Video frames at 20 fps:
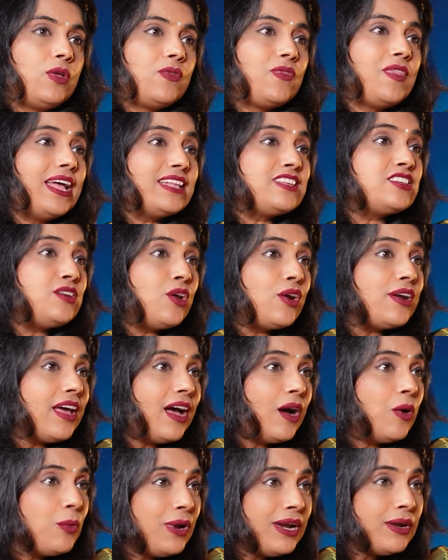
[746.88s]
that's not
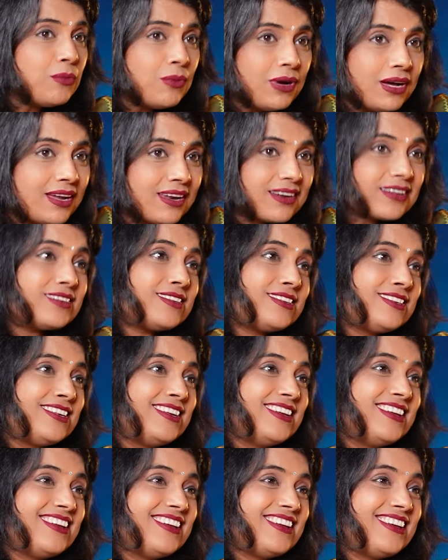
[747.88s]
how it works.
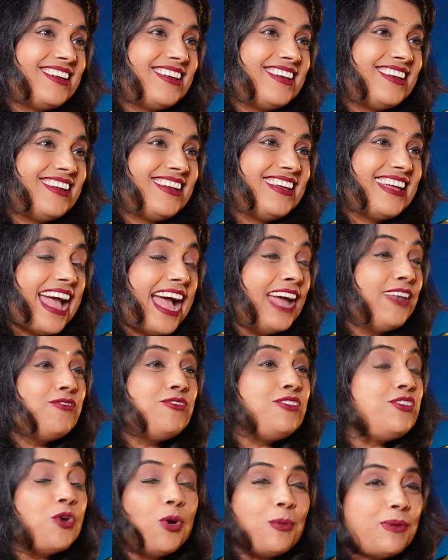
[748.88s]

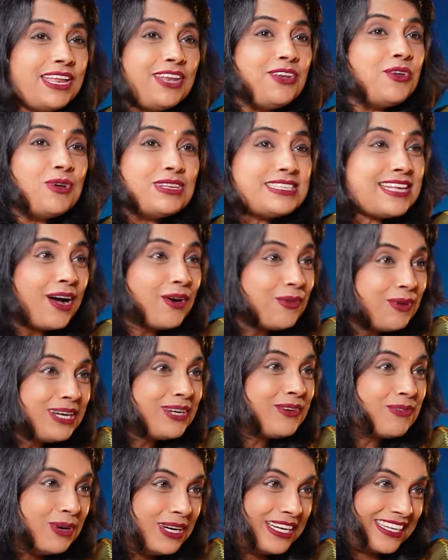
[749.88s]
And nobody knows how
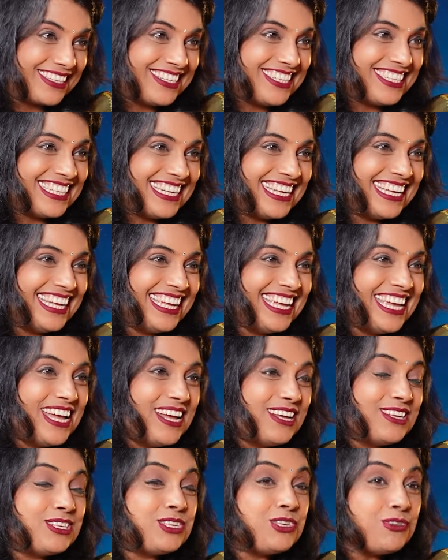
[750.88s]
it works.
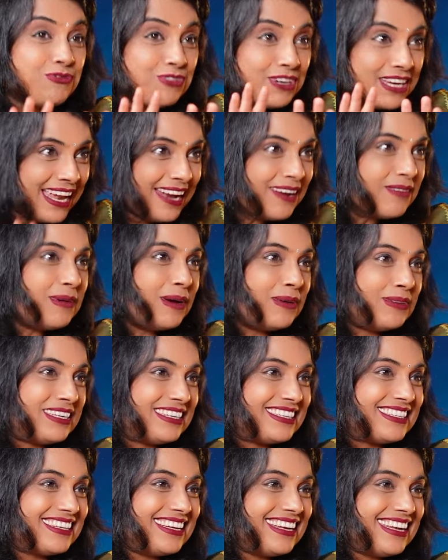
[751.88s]
So forget about
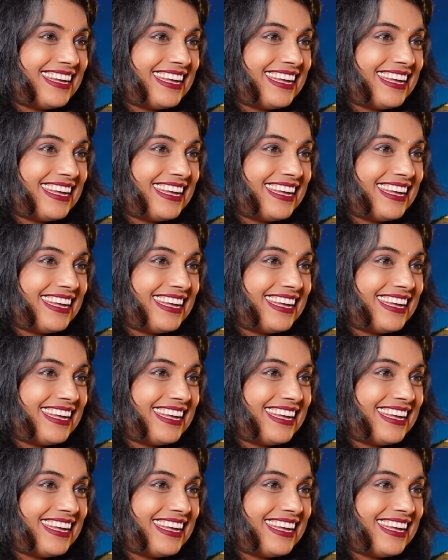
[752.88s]
it.